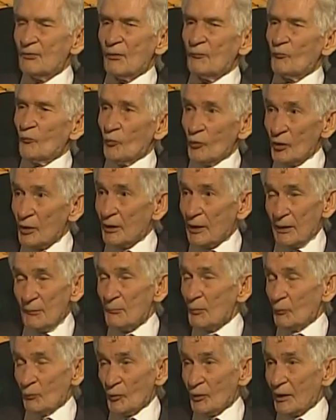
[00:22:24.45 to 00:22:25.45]
I'm working,
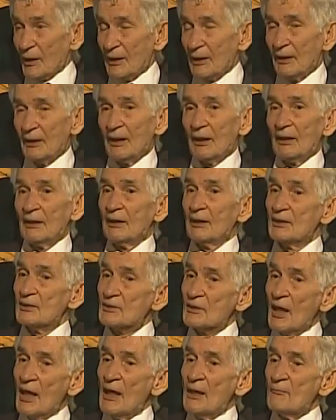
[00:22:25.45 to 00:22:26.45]
but working a lot less,